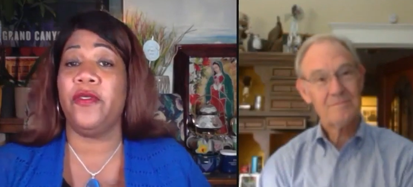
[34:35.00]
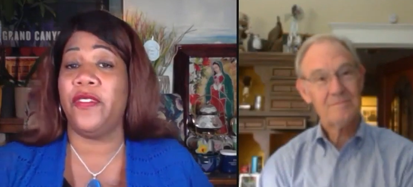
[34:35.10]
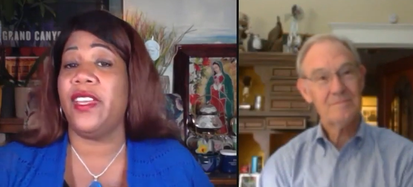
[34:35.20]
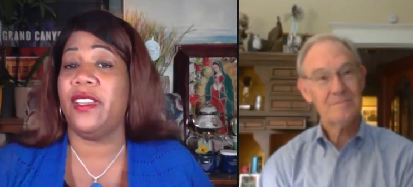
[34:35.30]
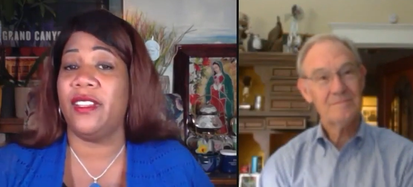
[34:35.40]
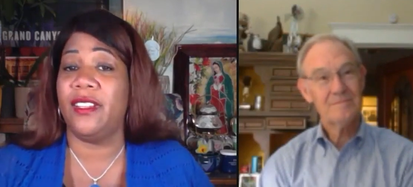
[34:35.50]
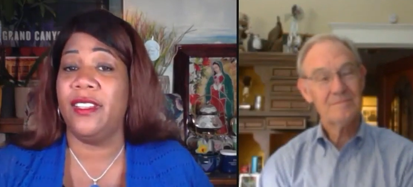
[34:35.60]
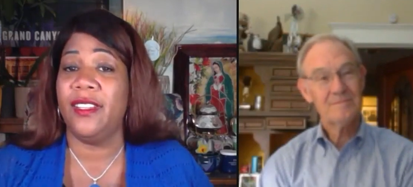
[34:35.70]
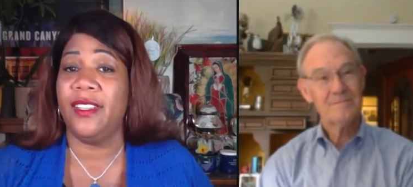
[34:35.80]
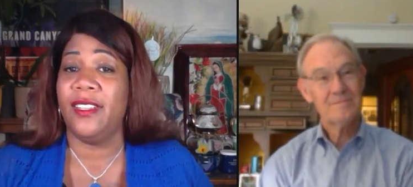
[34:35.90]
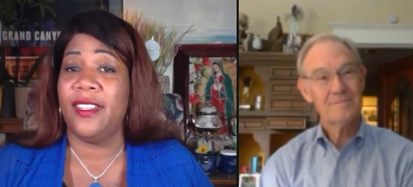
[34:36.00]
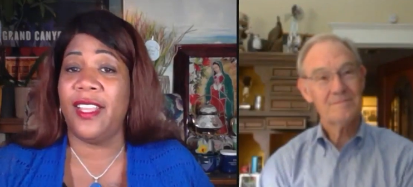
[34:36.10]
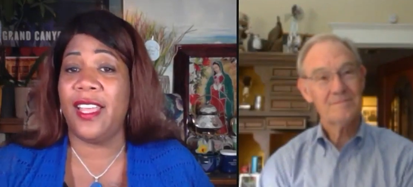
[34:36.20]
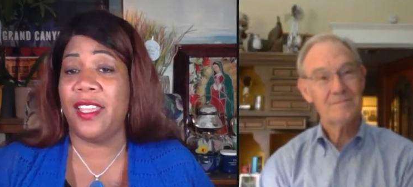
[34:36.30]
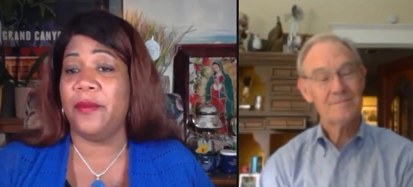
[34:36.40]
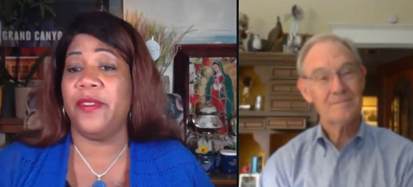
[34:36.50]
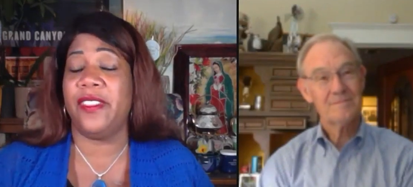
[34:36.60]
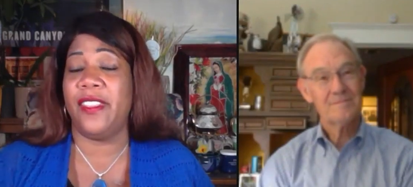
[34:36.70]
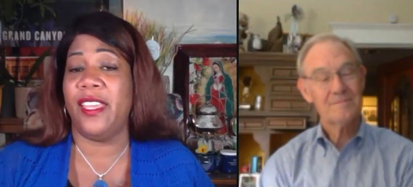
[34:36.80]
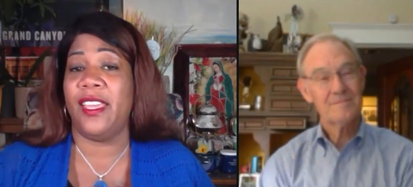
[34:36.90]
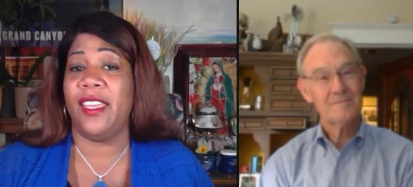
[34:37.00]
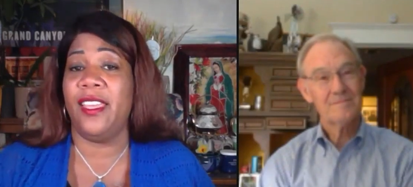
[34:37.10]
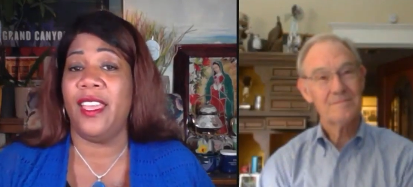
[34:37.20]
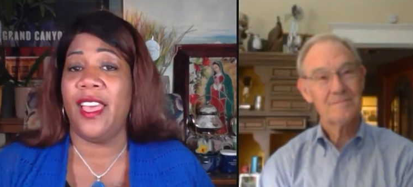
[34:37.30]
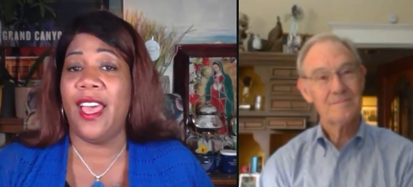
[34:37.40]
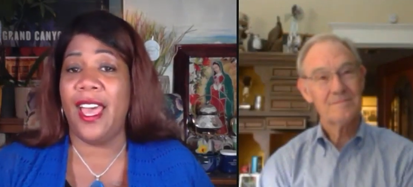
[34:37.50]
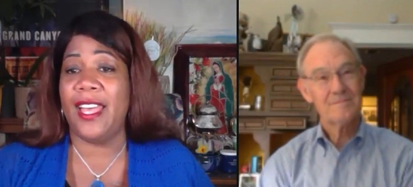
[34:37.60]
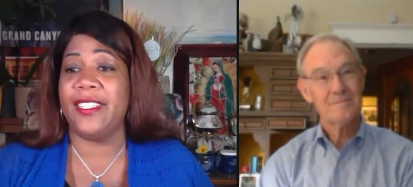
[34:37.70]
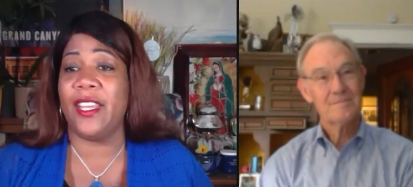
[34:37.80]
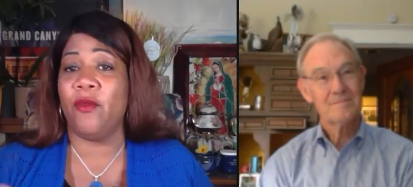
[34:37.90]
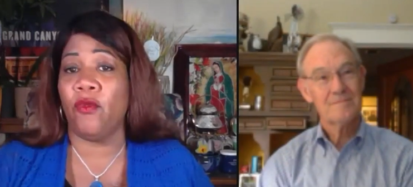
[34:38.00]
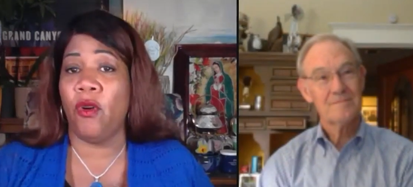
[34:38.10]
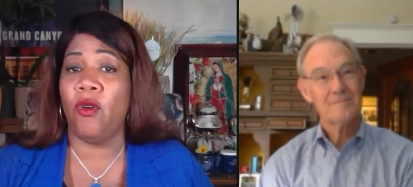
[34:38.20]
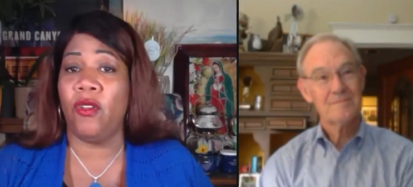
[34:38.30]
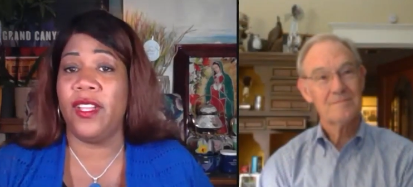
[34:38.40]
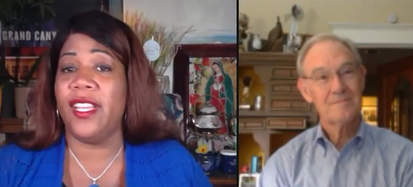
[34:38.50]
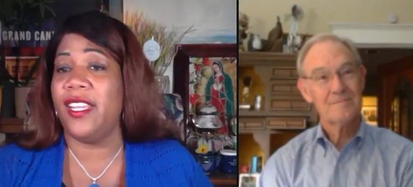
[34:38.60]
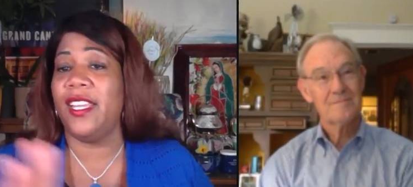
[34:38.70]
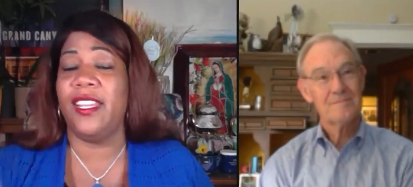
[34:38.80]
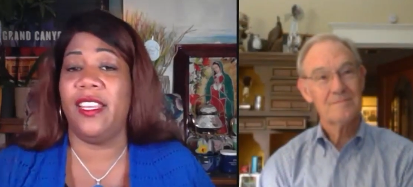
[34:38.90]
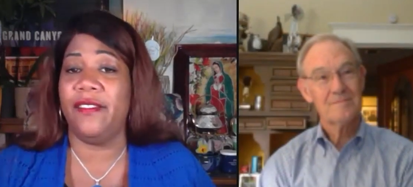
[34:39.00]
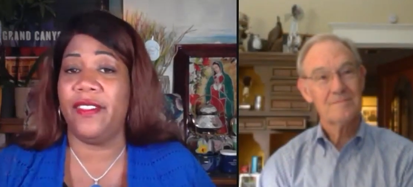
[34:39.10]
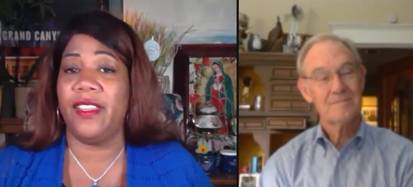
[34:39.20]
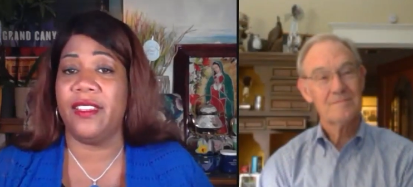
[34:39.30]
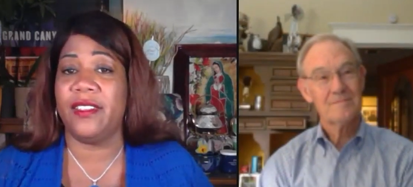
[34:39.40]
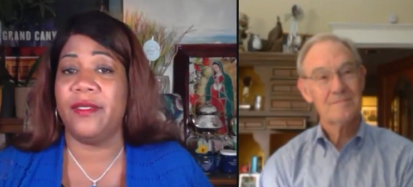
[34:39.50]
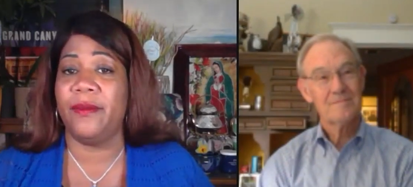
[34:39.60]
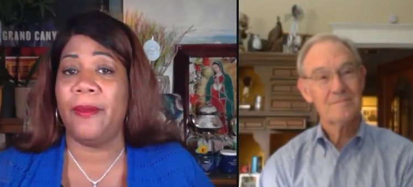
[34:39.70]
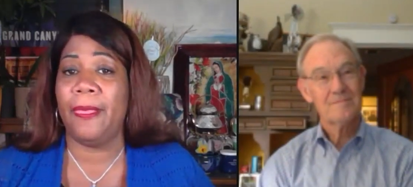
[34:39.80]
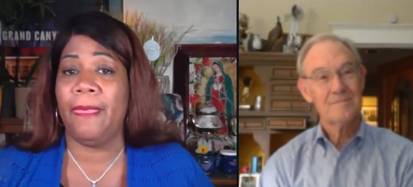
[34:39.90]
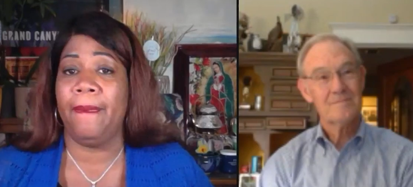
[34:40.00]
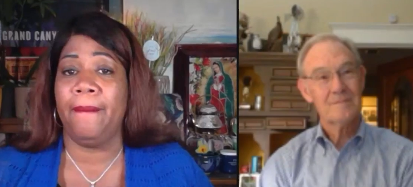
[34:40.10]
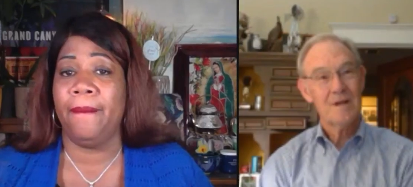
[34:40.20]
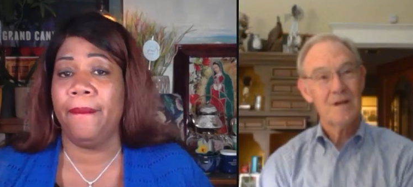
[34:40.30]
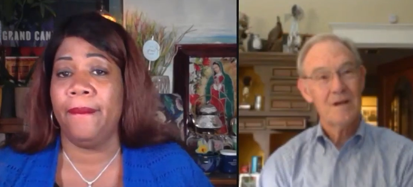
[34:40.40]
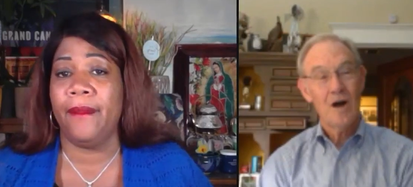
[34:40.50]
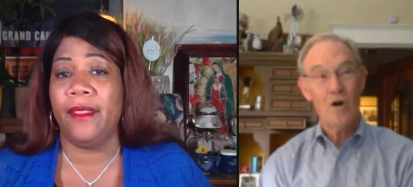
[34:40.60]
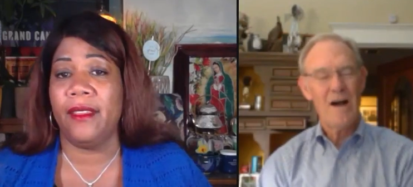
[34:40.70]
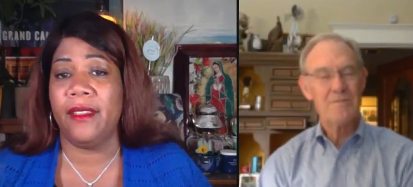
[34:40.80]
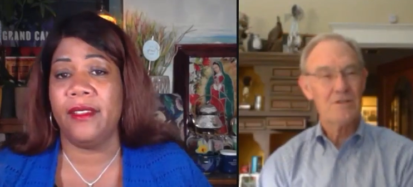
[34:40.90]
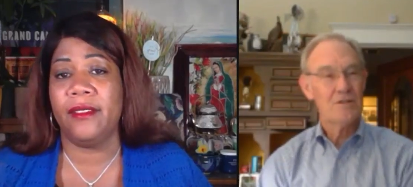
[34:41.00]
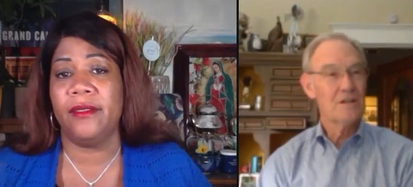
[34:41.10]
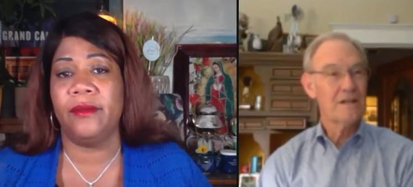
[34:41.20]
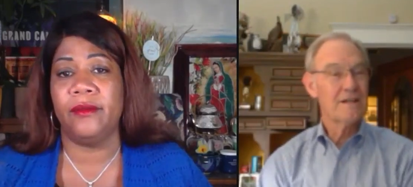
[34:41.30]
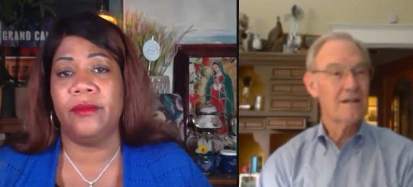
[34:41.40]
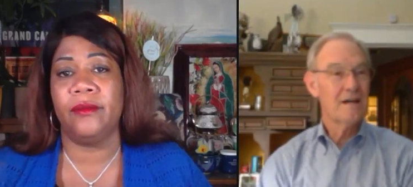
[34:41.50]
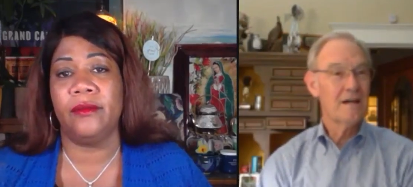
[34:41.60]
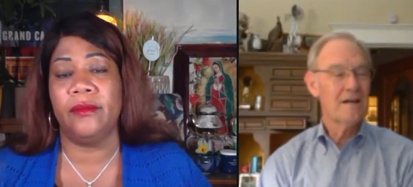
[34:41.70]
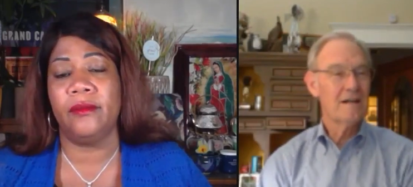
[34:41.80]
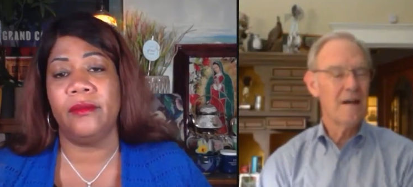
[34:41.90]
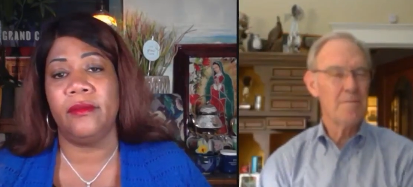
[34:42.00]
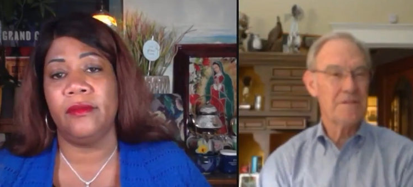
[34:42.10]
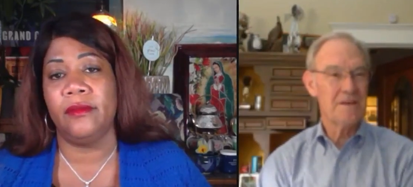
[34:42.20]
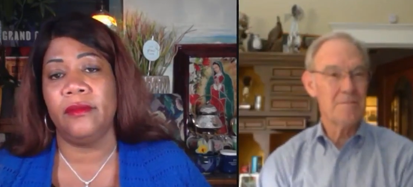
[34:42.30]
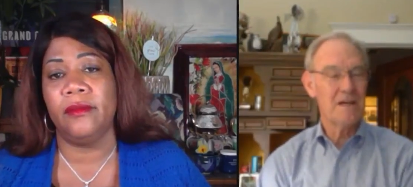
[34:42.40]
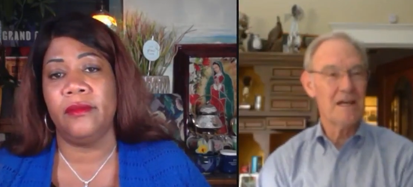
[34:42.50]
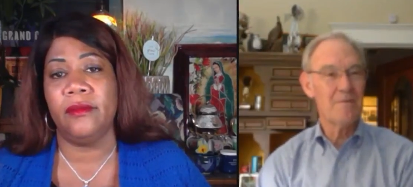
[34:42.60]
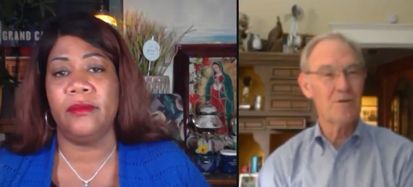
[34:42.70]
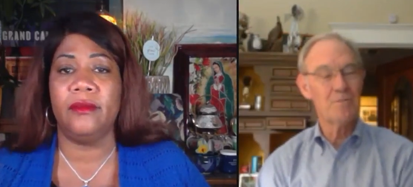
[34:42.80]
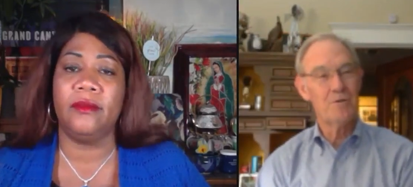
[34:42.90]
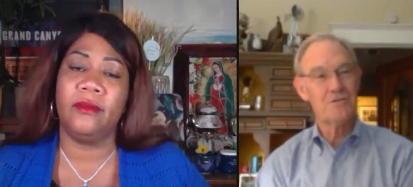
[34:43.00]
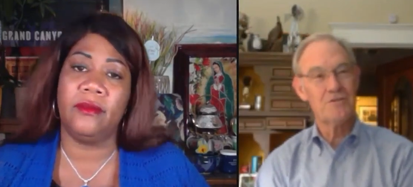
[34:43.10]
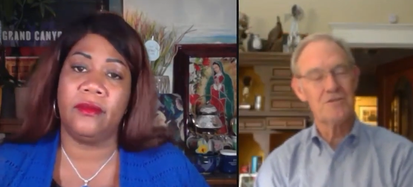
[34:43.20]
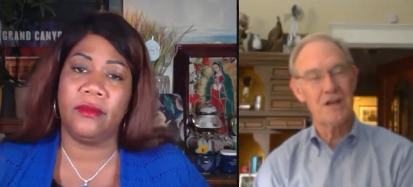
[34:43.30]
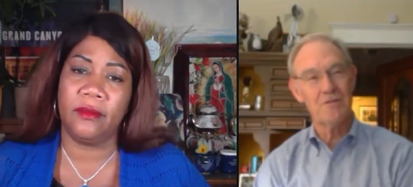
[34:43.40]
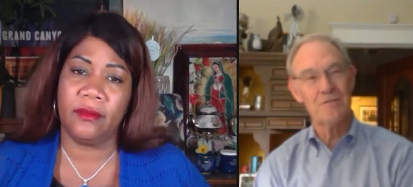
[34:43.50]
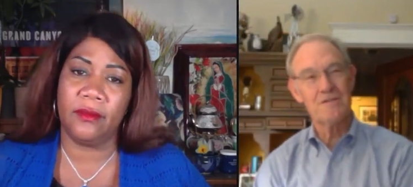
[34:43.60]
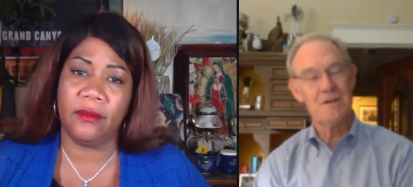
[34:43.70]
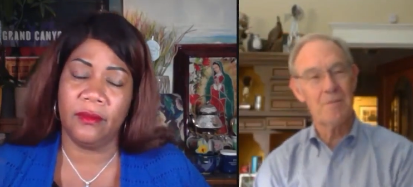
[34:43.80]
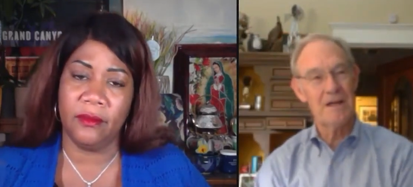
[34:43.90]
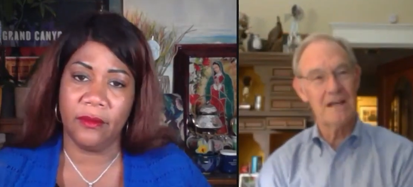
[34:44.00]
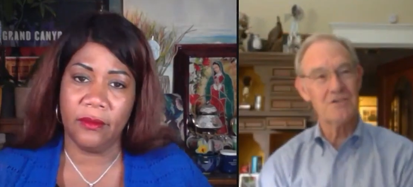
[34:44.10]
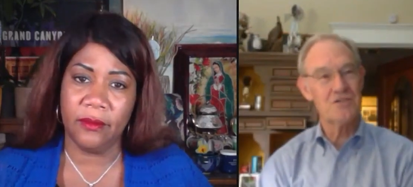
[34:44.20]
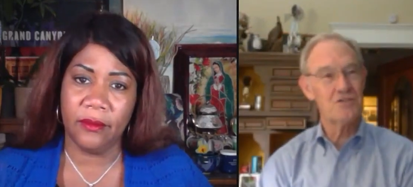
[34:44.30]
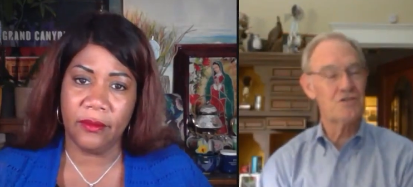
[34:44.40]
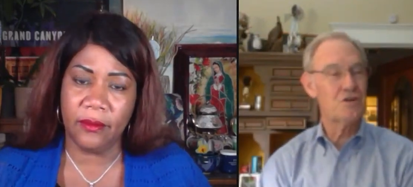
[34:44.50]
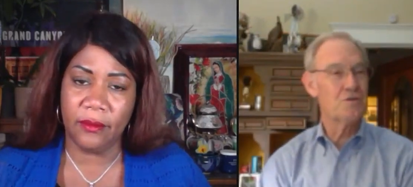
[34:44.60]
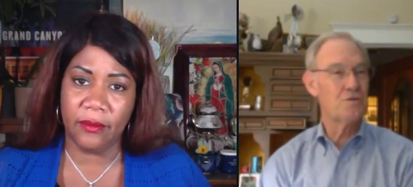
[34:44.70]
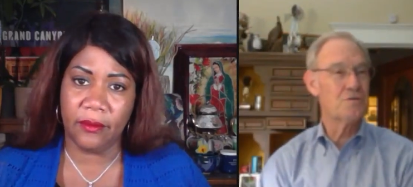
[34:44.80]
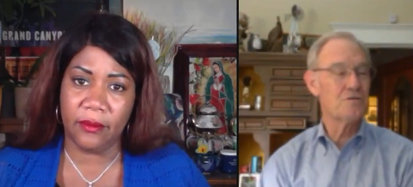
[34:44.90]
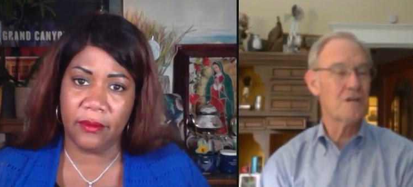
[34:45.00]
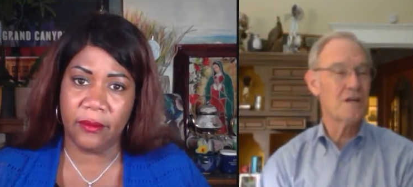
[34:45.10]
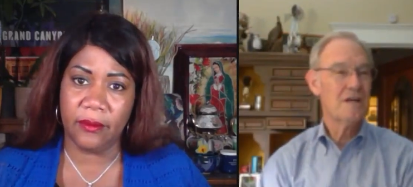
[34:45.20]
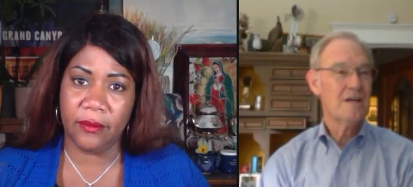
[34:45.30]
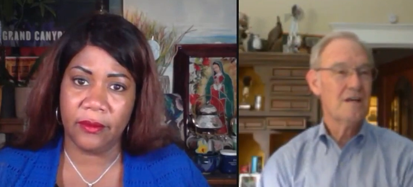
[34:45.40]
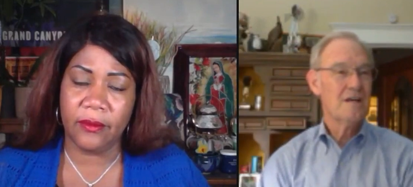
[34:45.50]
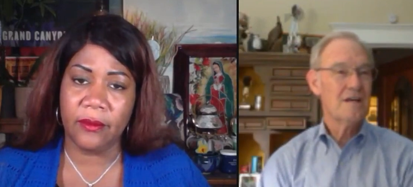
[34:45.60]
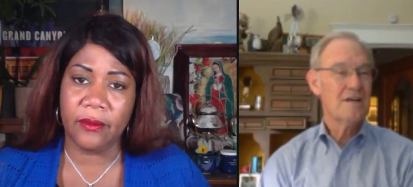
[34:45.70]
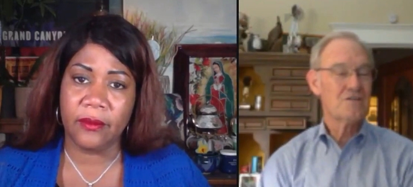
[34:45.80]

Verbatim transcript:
Speaker 1: feel that empathy has a role in any of this.
Speaker 2: Oh, absolutely. Uh, empathy, being able to put yourself in somebody else's shoes, is